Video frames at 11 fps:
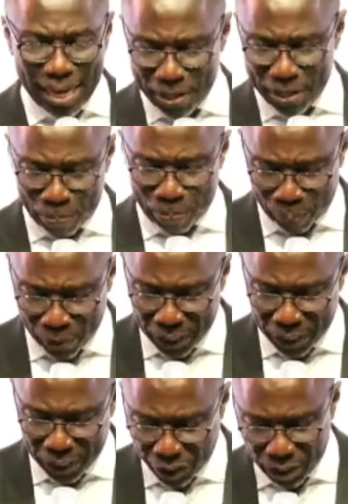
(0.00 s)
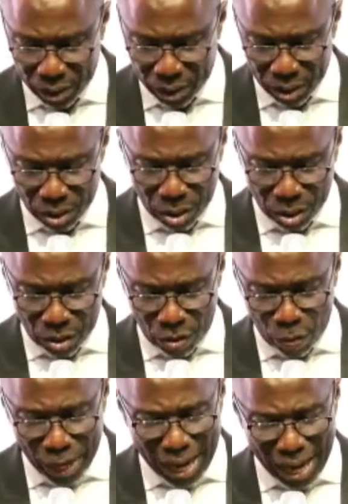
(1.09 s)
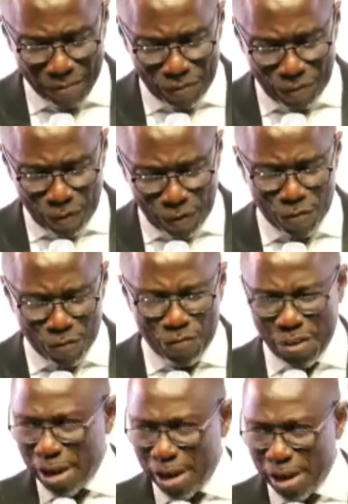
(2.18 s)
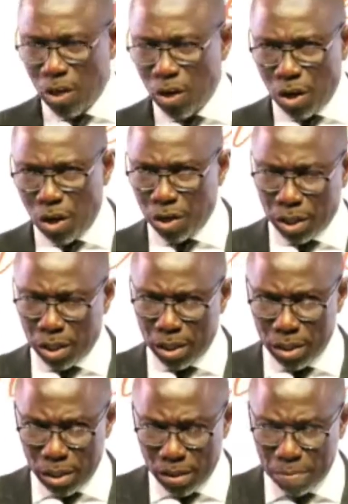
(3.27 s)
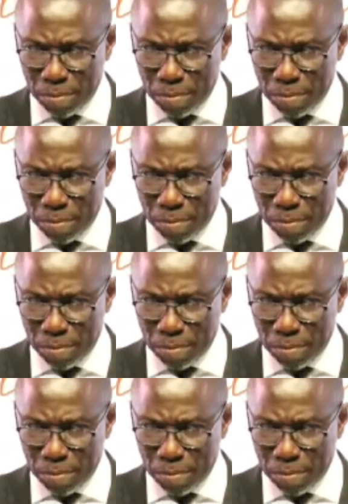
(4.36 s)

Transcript: population, we have for very long been